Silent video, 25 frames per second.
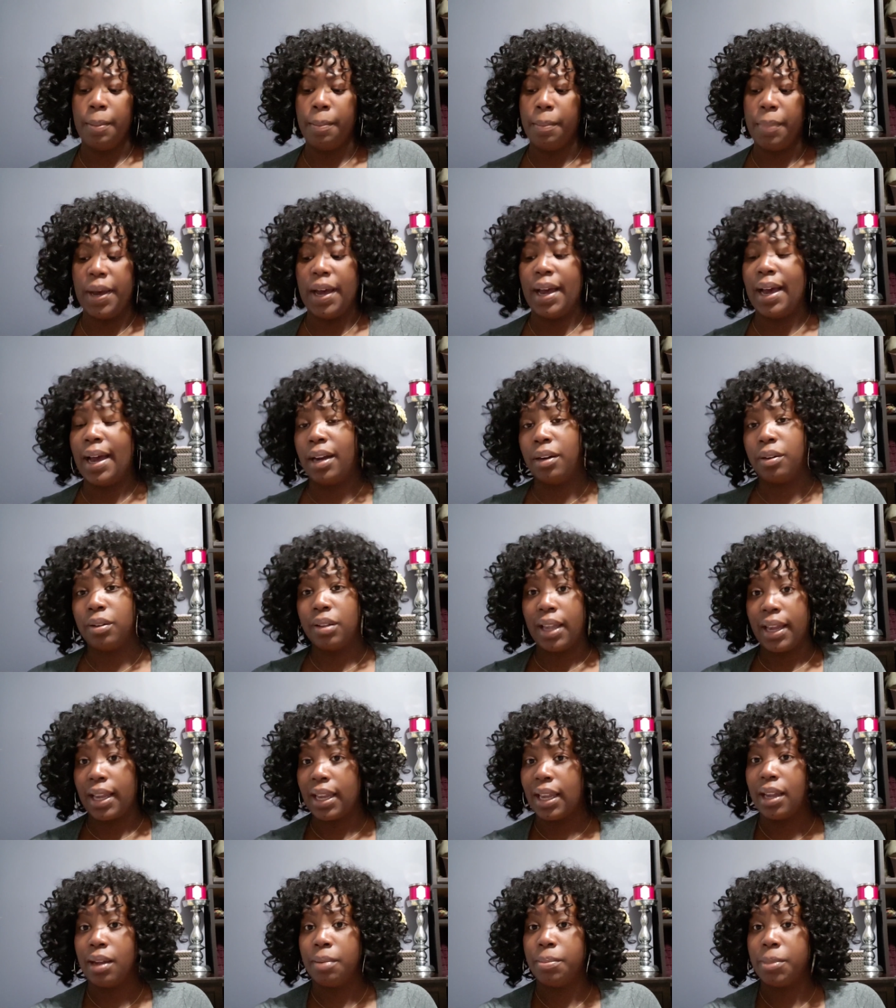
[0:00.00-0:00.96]
but I don't
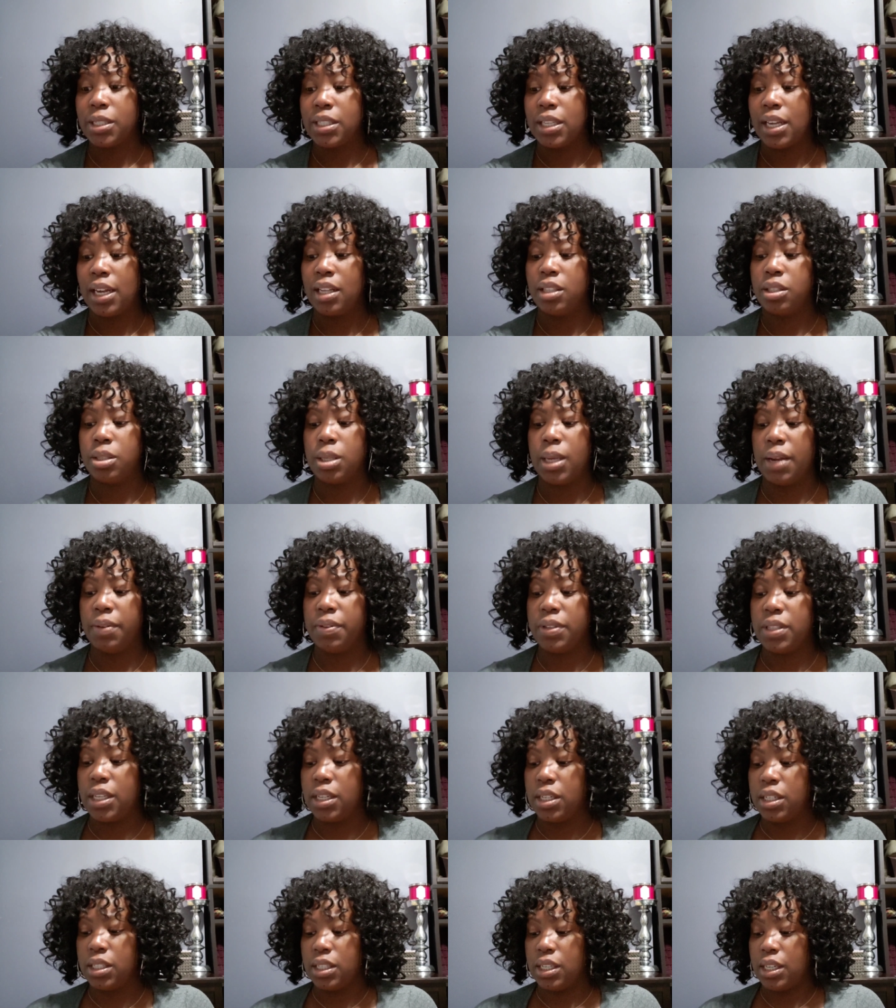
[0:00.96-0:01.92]
like Amazon, so I have a
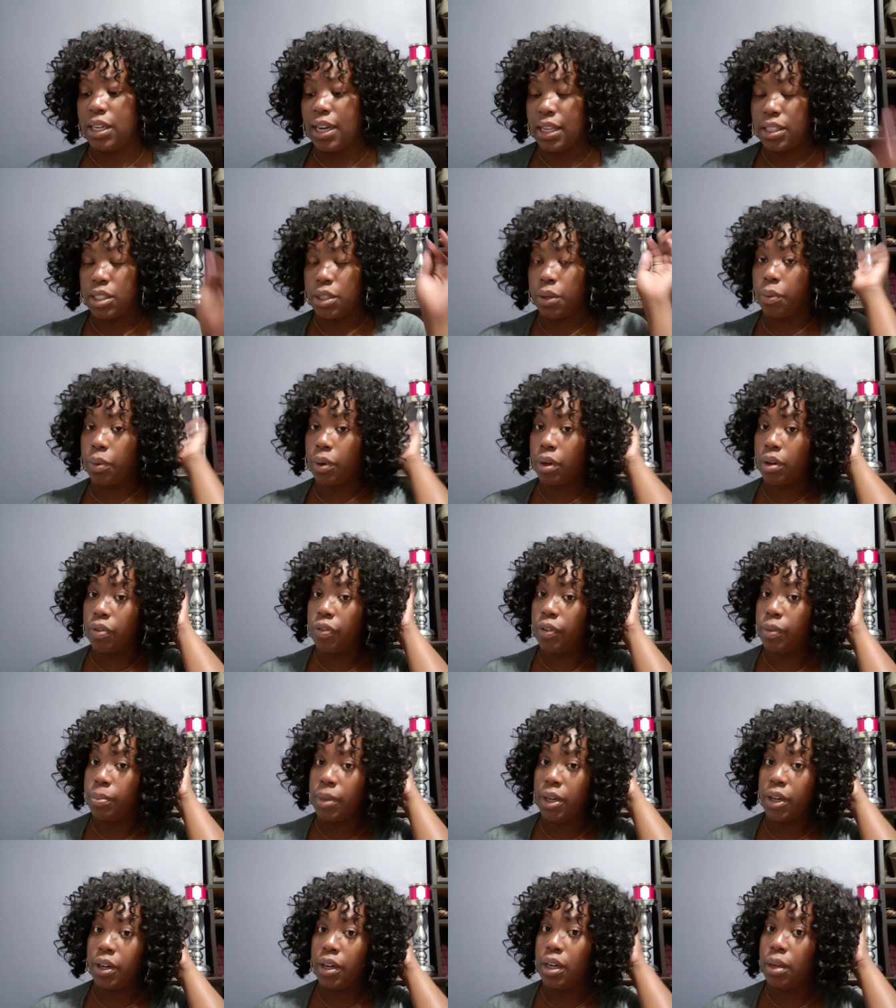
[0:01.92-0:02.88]
tendency not to order
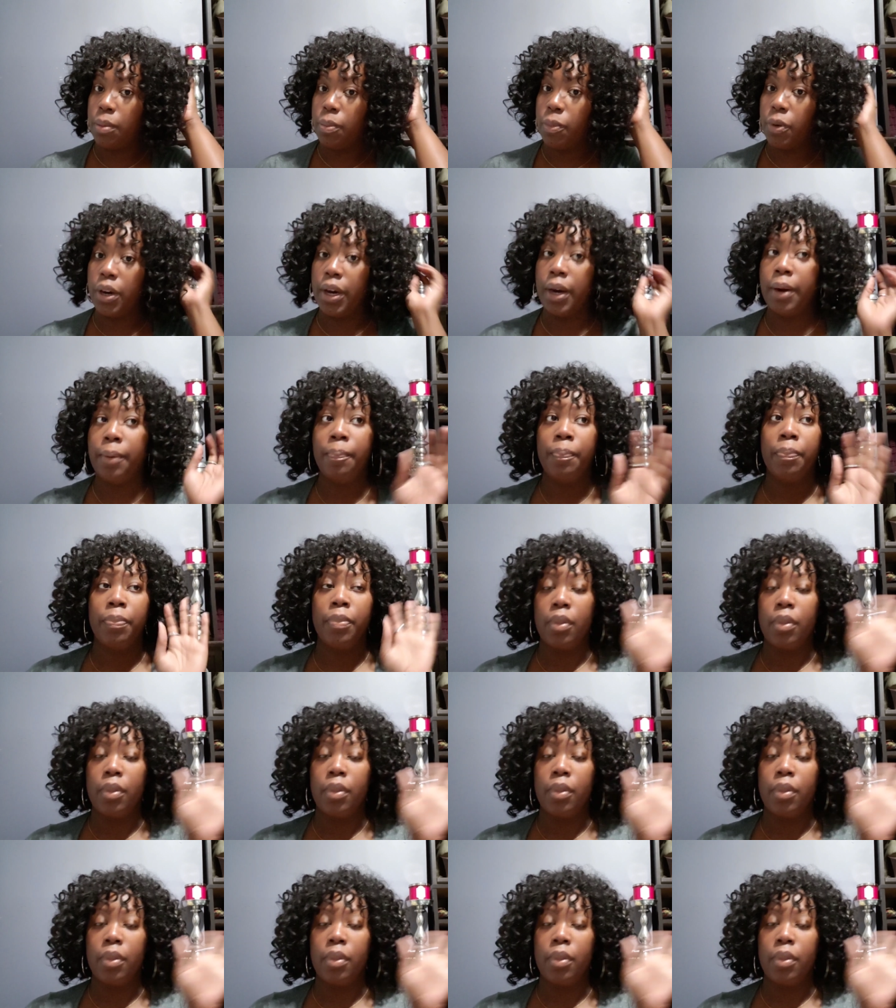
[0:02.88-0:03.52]
from there anymore.